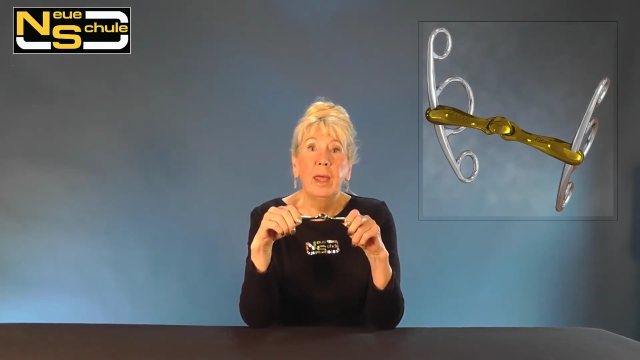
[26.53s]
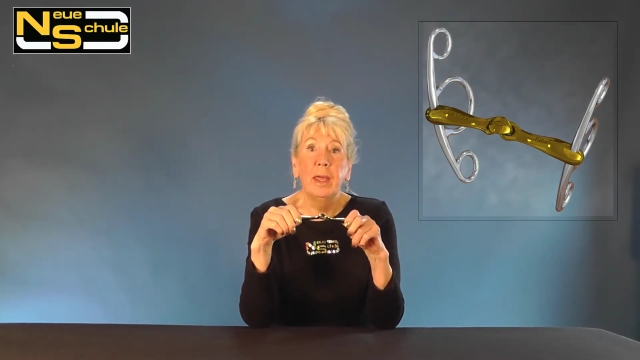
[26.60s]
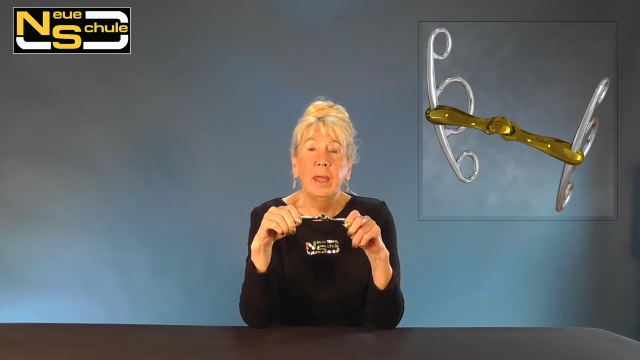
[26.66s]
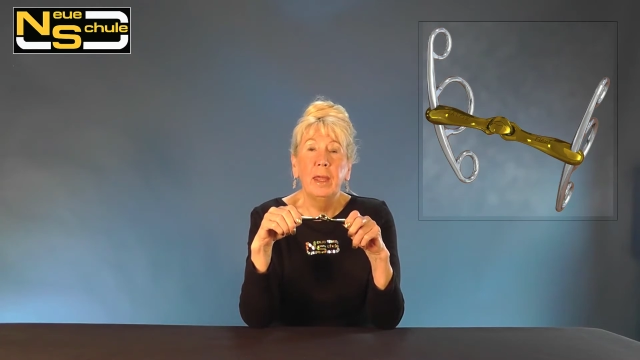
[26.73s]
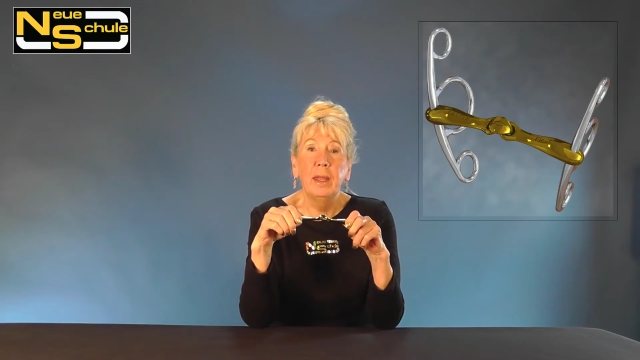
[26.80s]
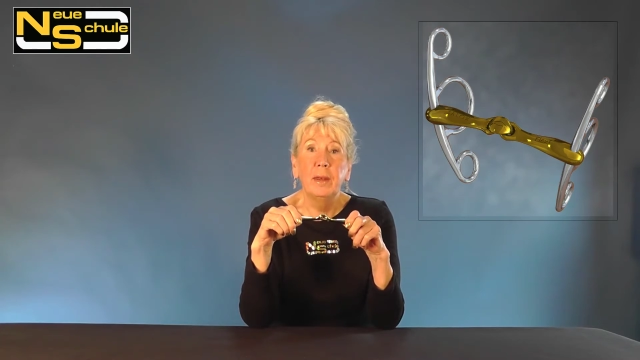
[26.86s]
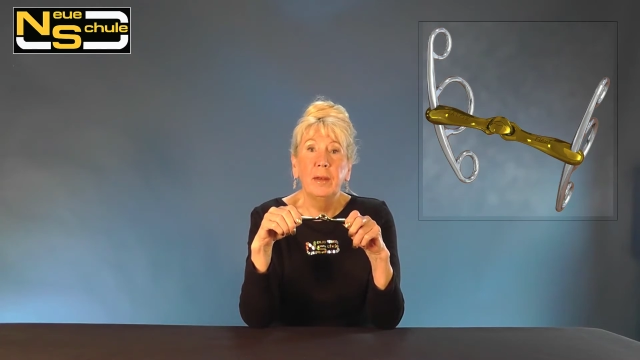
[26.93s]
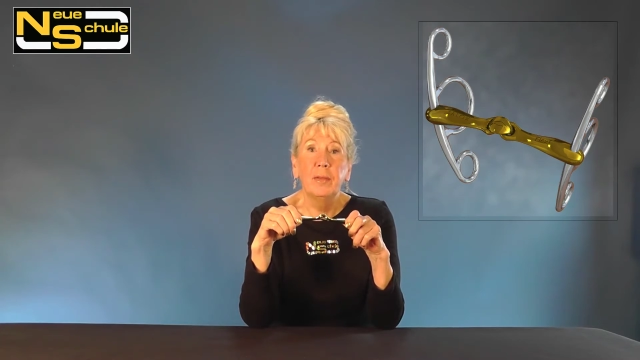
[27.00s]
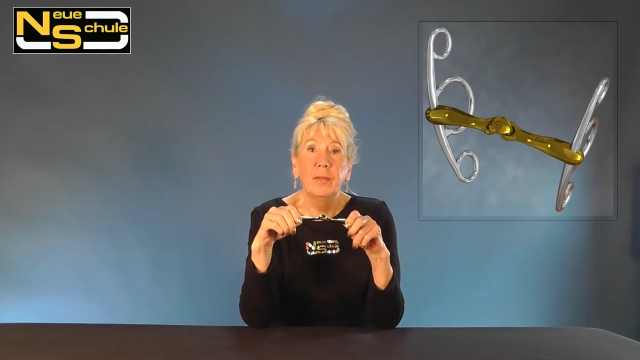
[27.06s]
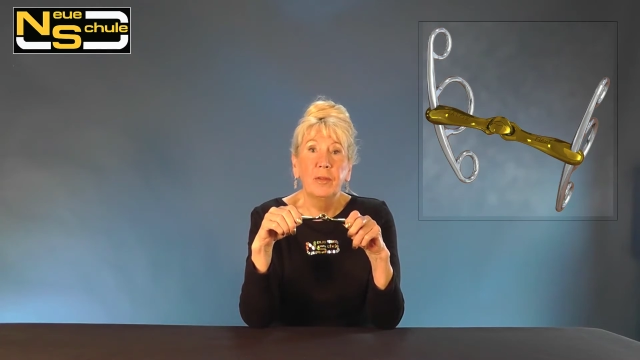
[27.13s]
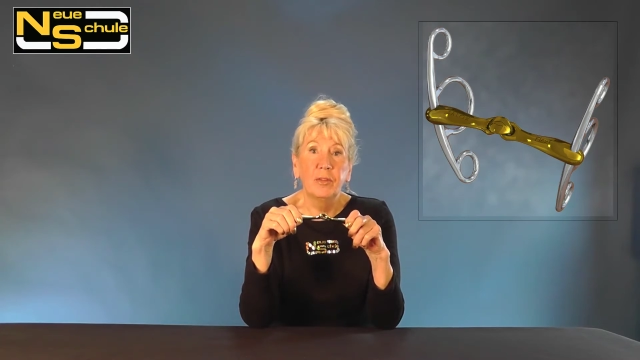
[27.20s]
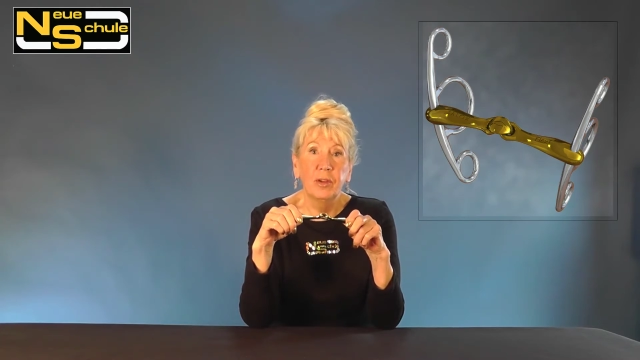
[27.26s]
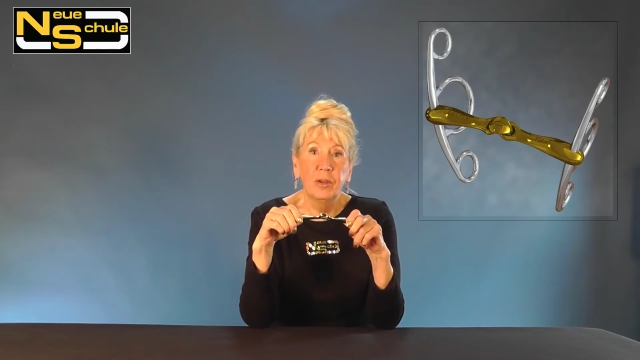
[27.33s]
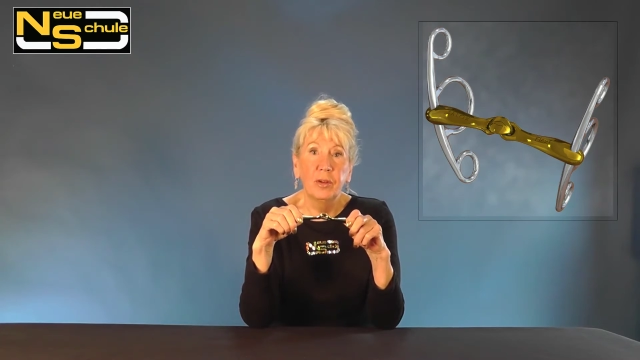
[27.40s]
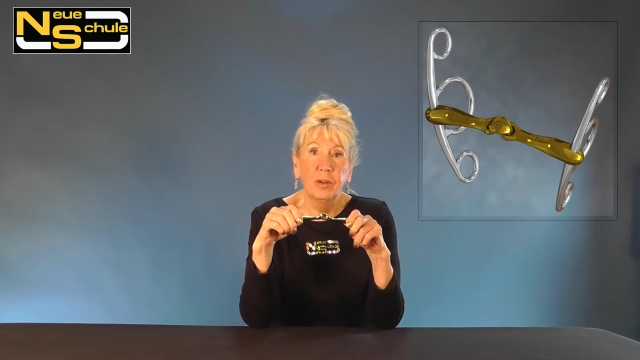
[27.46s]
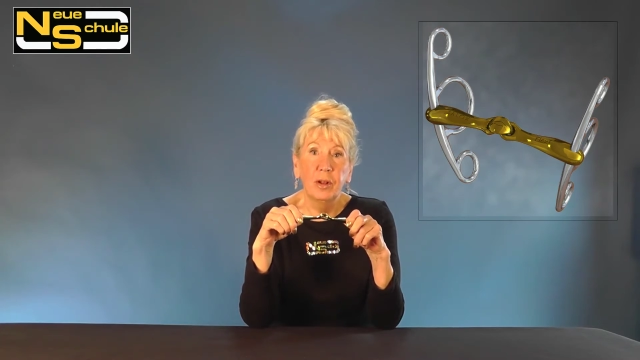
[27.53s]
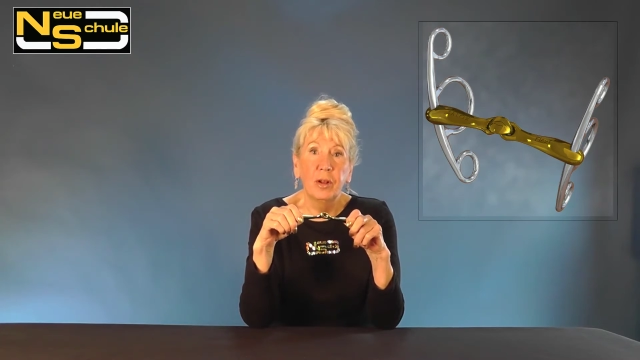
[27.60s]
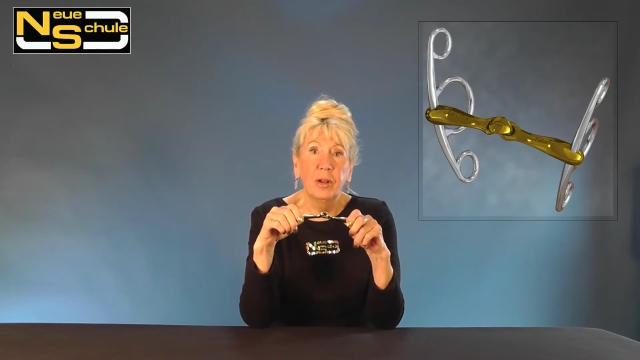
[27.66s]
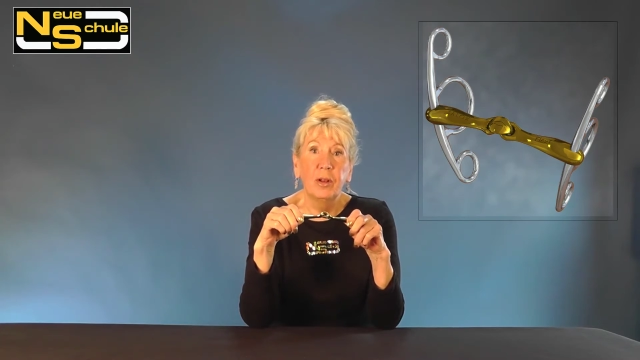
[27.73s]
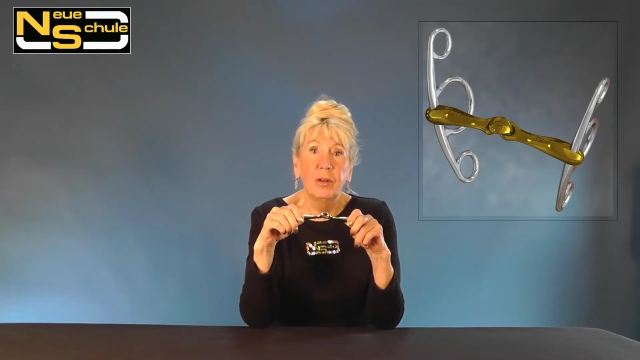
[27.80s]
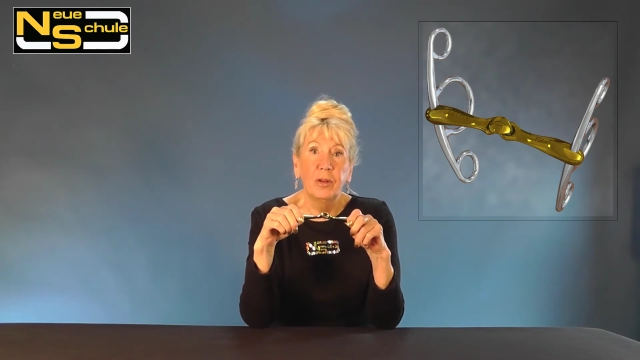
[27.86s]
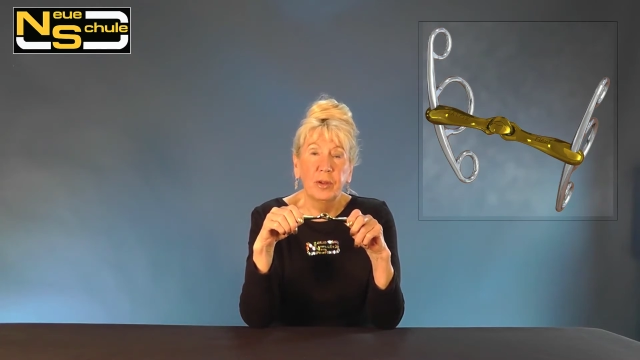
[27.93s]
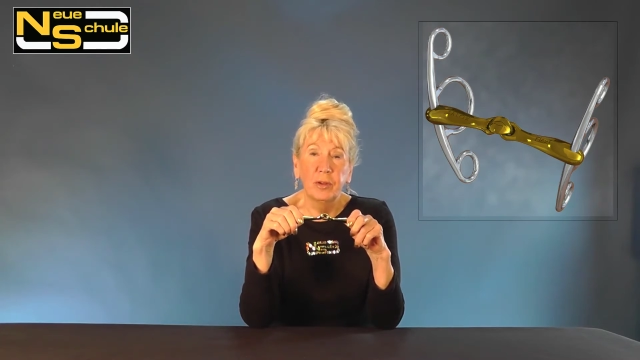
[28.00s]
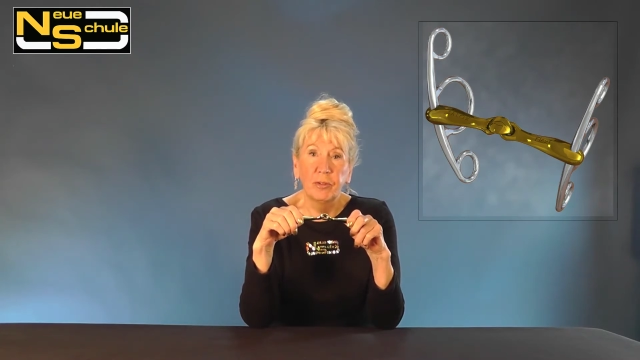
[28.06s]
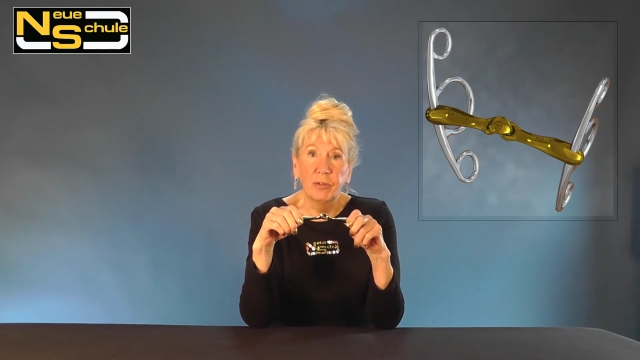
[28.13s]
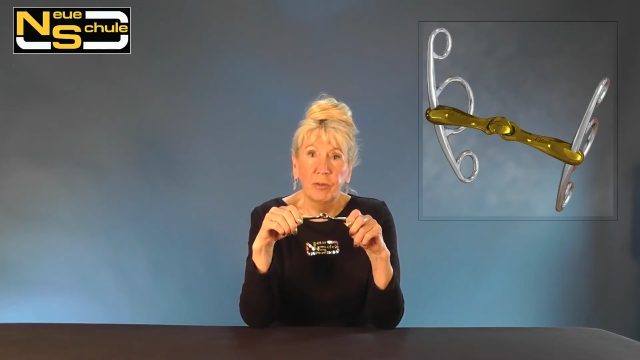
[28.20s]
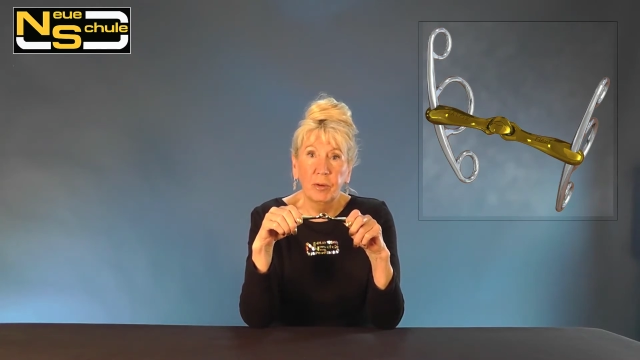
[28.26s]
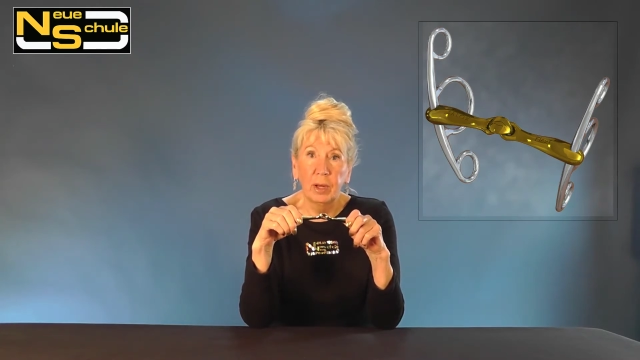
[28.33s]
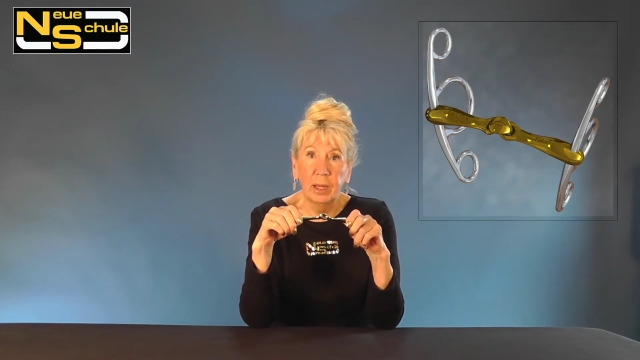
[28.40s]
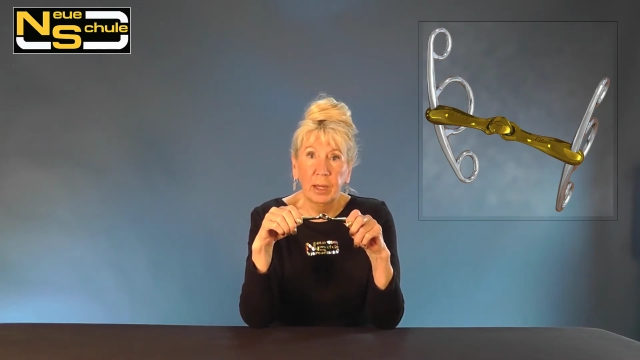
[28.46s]
in the Turtle Neue
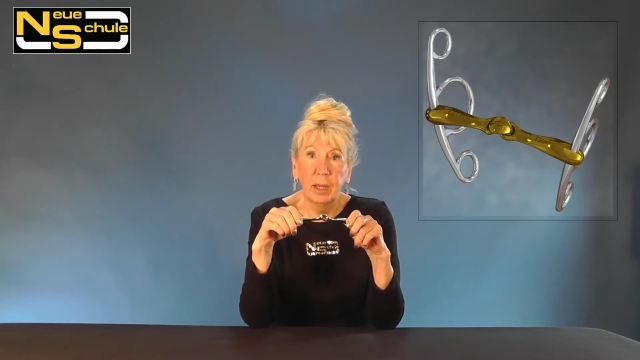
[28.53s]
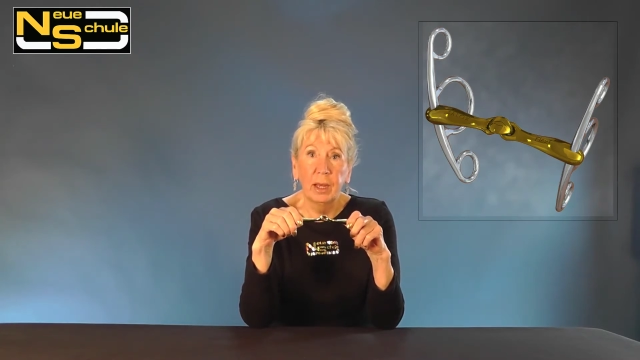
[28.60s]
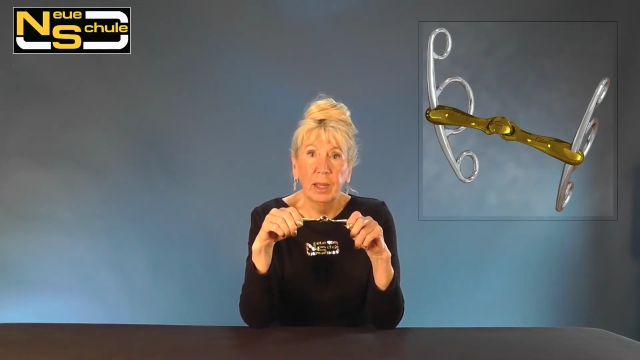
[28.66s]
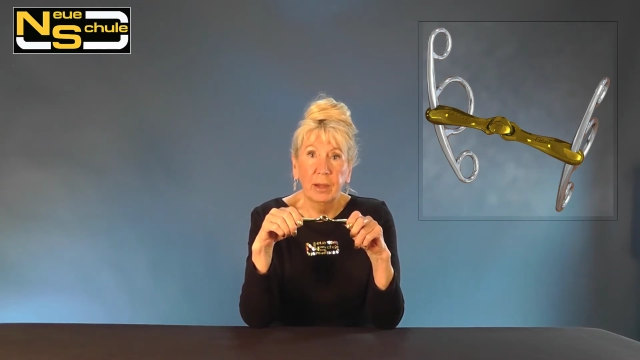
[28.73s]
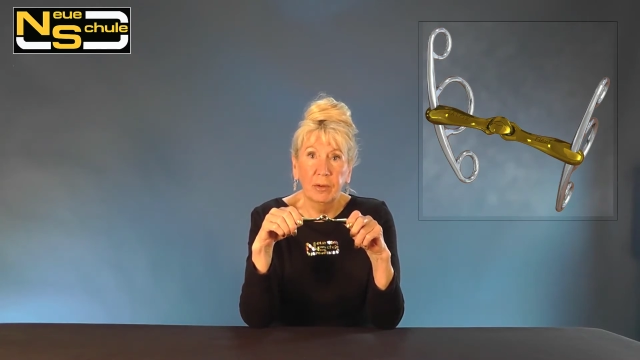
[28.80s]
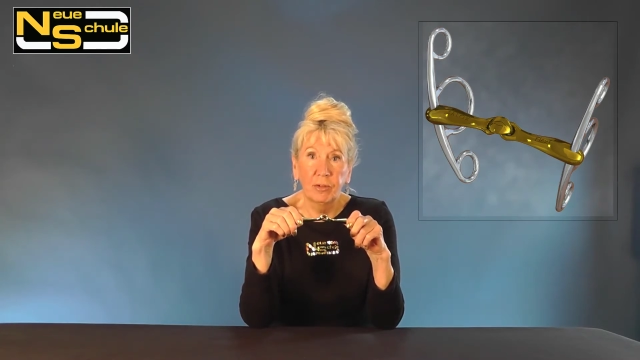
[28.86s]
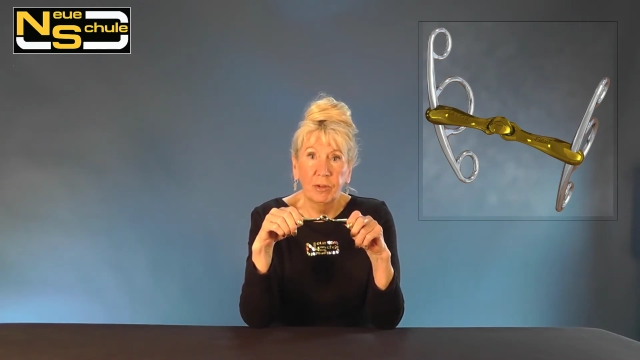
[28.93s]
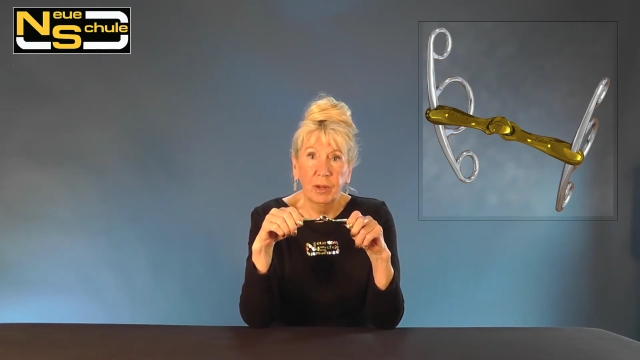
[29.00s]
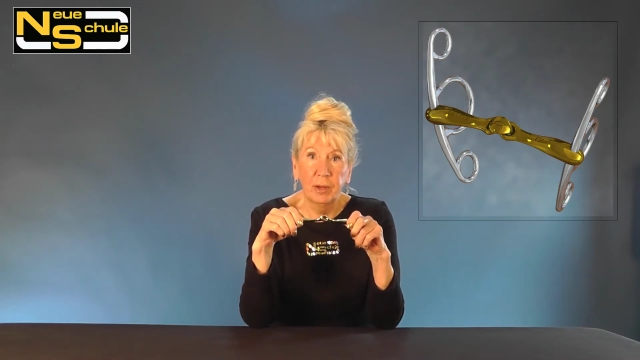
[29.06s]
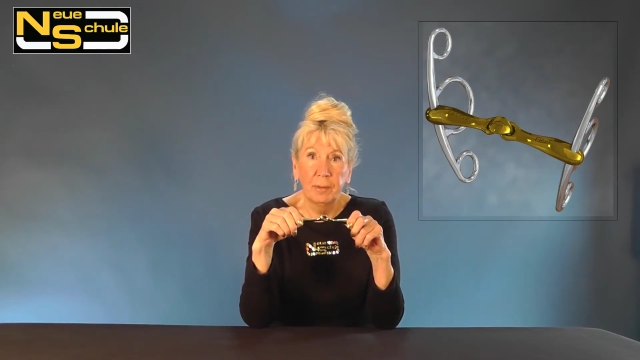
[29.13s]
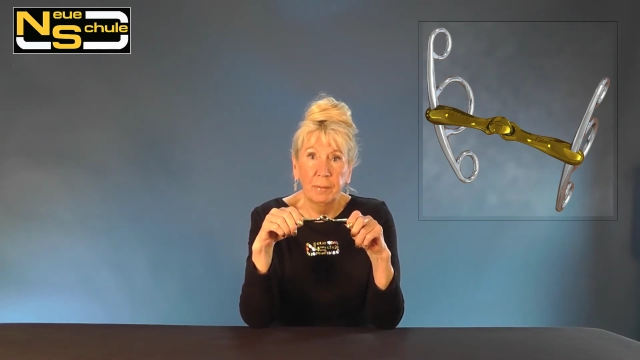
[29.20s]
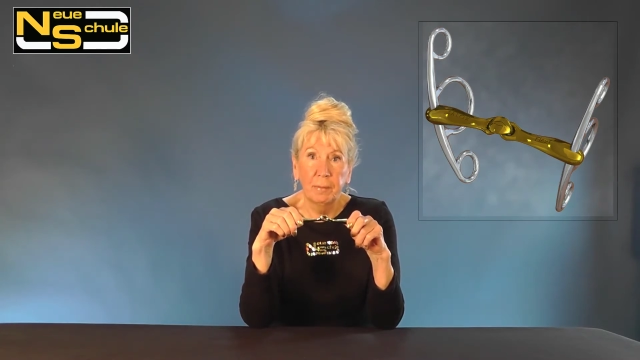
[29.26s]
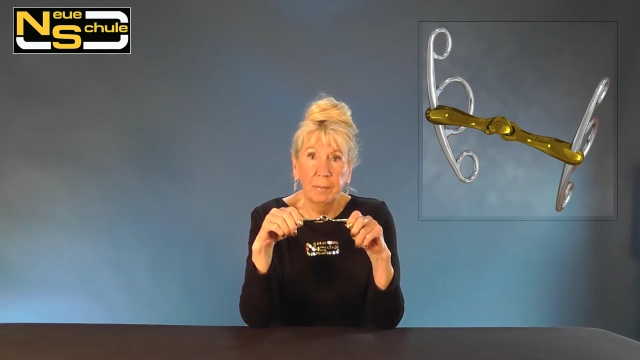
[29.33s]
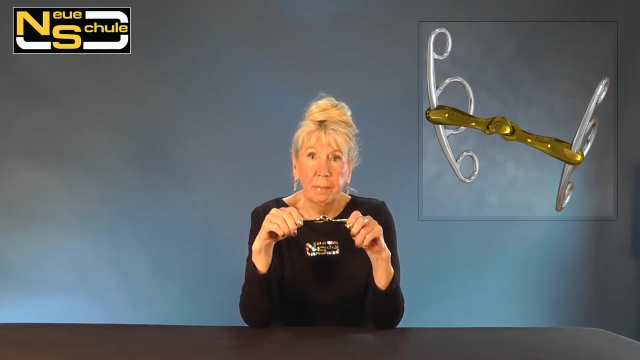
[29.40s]
Schule collection.